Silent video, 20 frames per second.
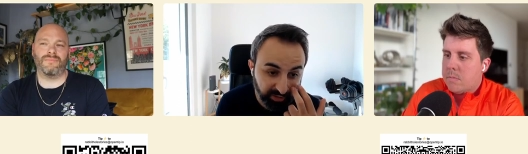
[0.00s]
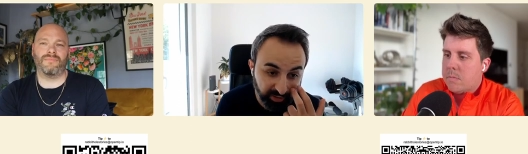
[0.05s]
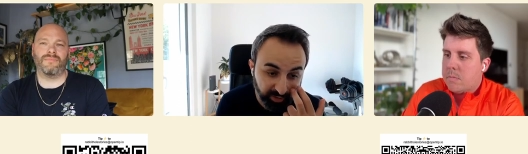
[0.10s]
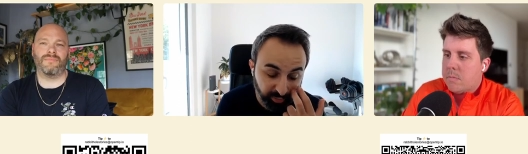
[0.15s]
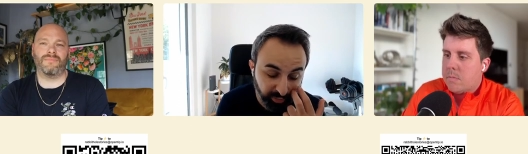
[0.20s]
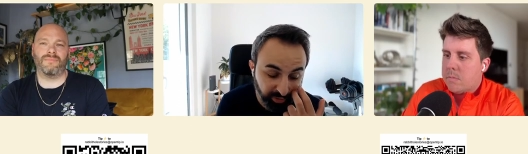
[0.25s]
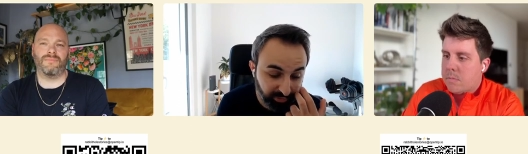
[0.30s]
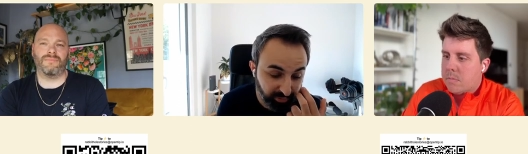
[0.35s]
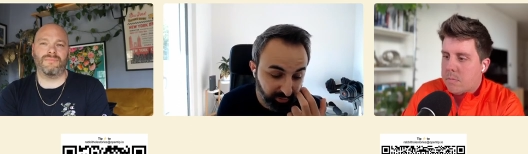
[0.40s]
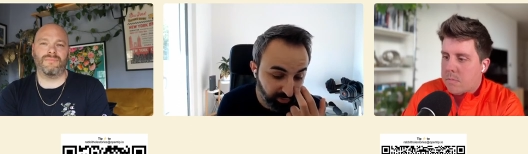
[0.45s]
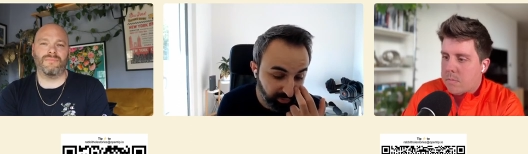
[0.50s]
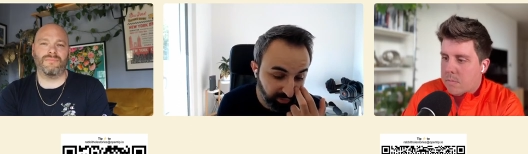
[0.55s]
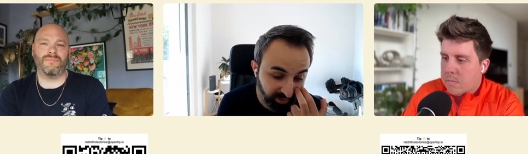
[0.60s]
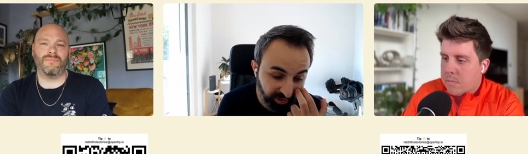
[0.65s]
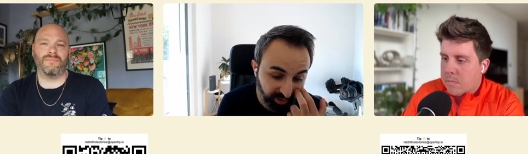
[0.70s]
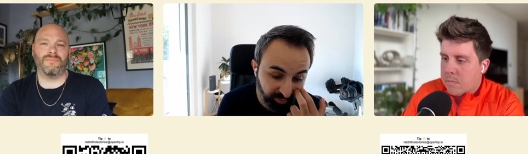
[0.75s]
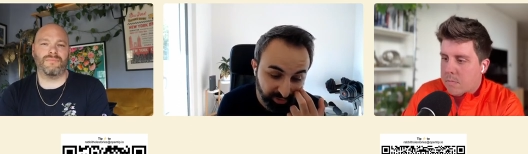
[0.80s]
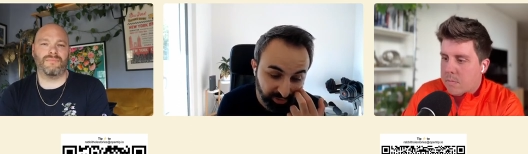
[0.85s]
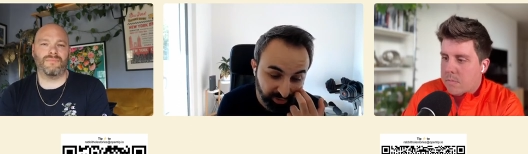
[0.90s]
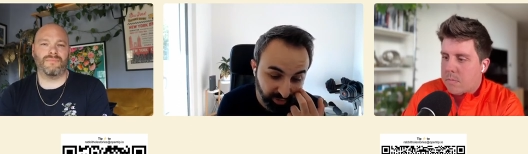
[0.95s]
Speaker 1: We do
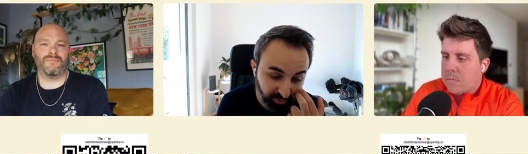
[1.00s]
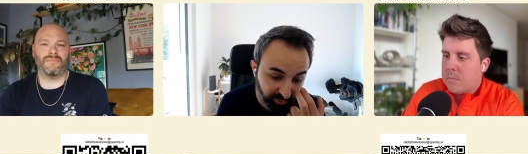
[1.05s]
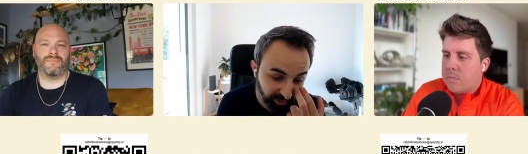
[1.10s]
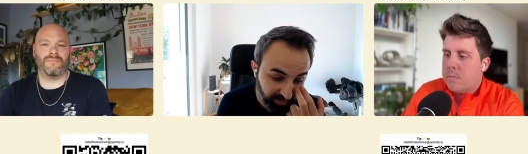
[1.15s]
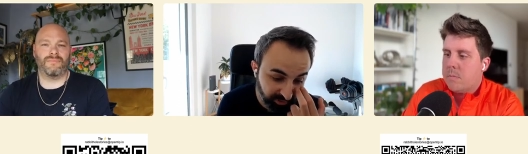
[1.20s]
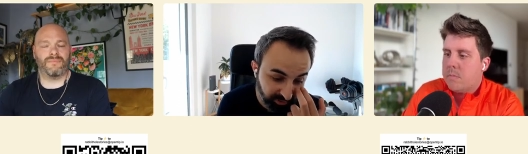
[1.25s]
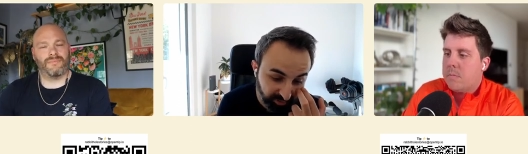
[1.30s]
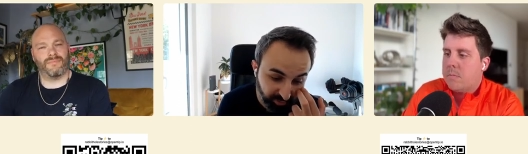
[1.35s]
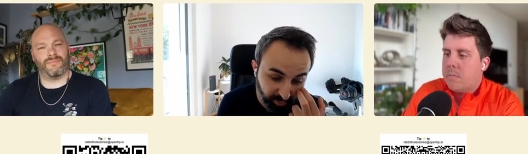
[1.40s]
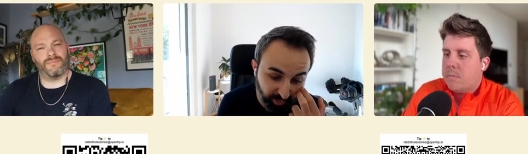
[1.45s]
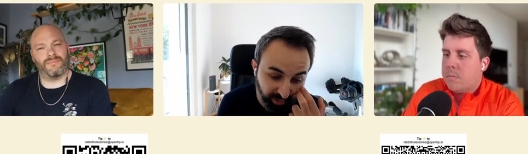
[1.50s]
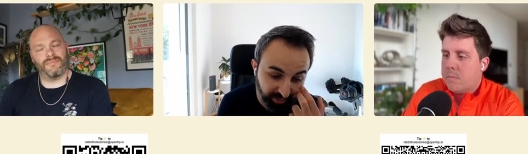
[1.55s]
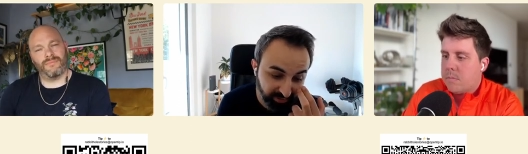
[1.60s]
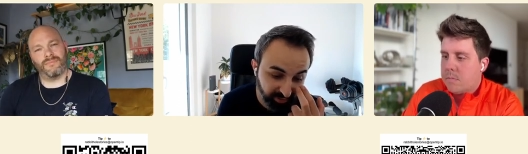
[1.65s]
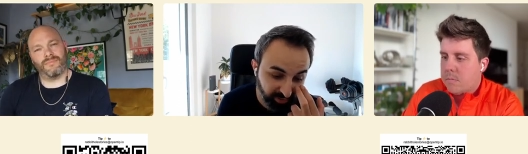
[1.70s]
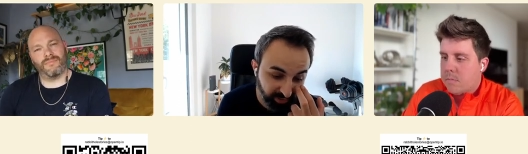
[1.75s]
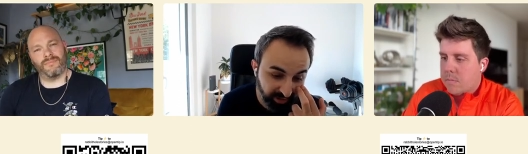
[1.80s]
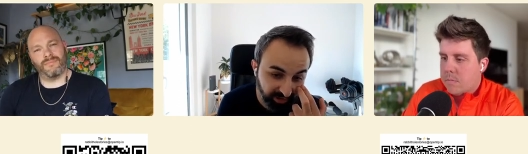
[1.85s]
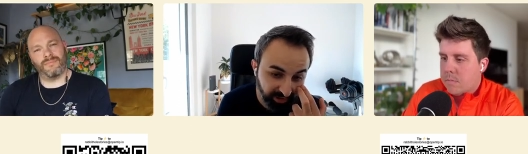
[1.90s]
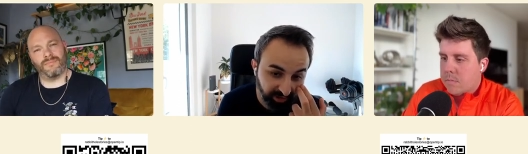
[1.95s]
Team Summit twice
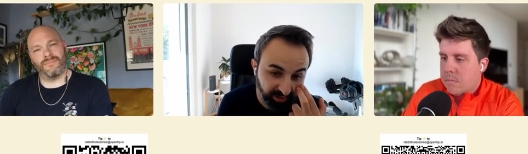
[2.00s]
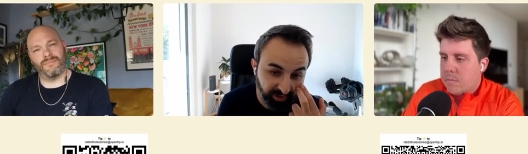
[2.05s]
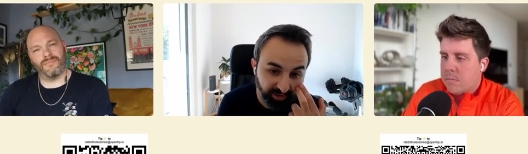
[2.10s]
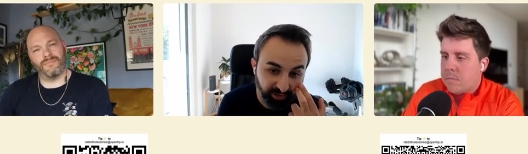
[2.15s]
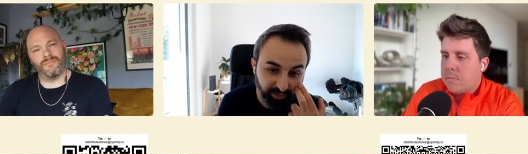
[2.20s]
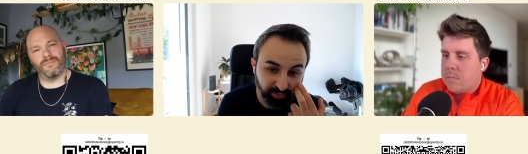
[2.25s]
a year.